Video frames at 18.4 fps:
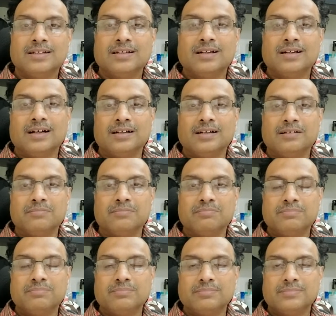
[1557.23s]

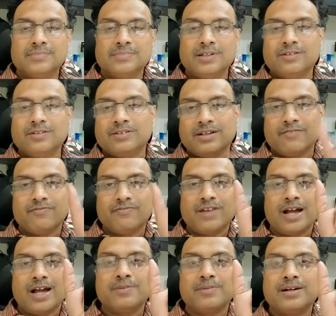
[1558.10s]
a
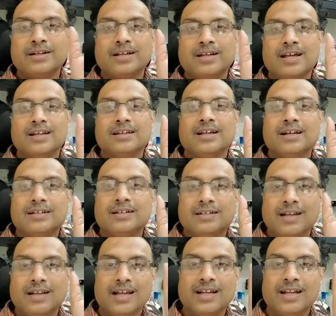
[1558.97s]
fragment can get
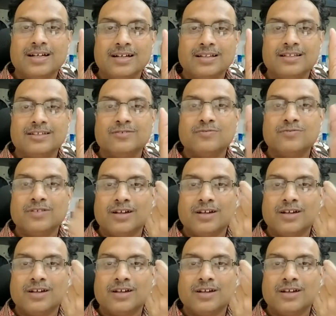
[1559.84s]
ligated this way